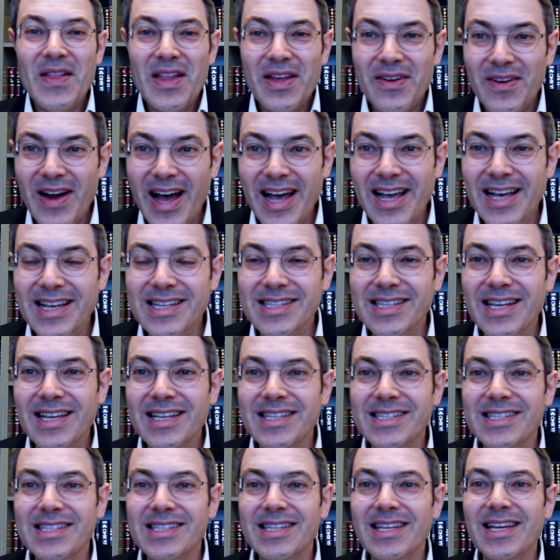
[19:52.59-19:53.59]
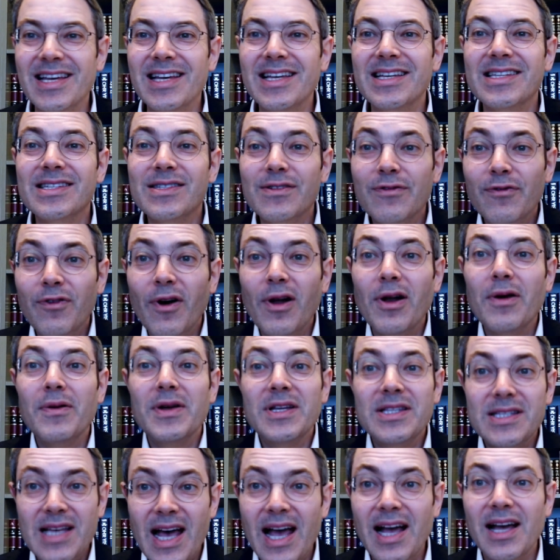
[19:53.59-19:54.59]
right, is
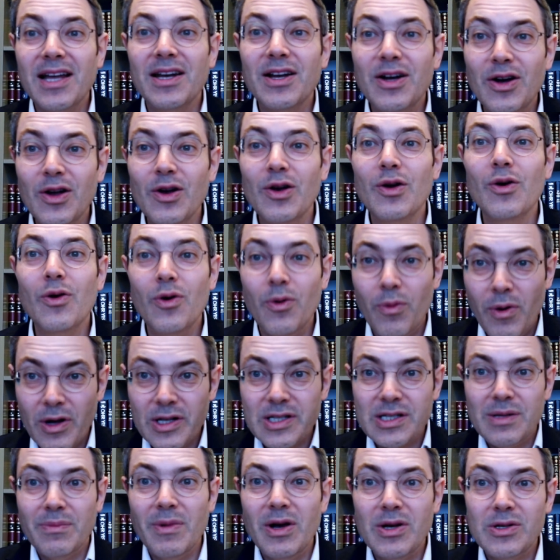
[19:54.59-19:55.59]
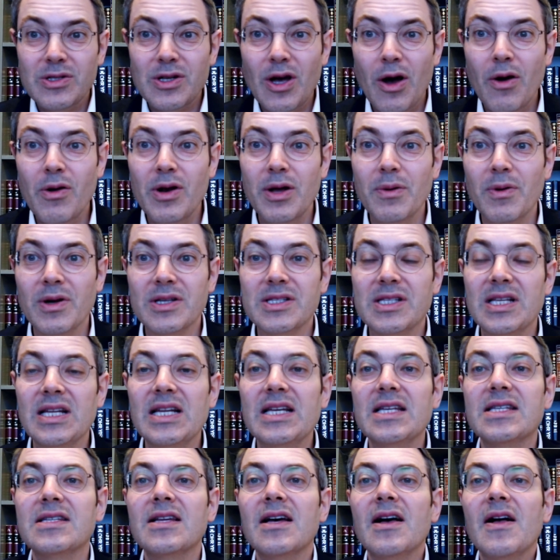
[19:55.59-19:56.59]
following technical law. What's the most holy, what's the
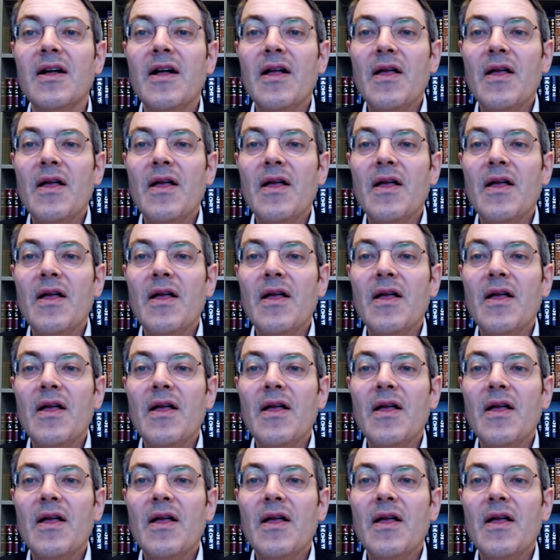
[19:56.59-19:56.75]
least?